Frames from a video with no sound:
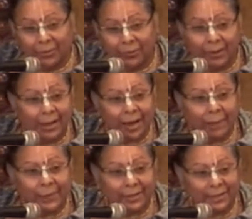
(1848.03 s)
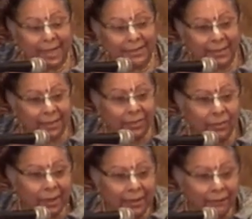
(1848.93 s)
What happens as Kali
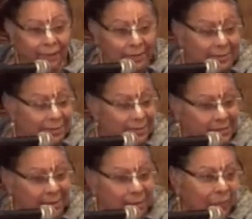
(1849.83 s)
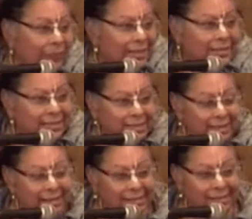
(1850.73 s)
Yuga advances? We see
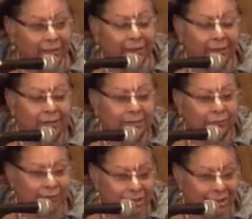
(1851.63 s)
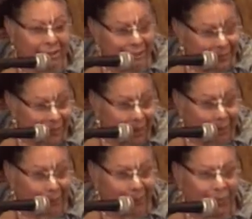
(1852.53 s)
it's difficult to function in it
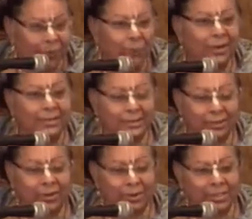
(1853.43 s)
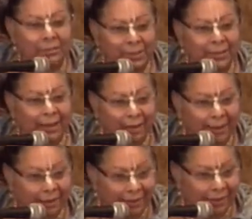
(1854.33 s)
now. What is it going to be like?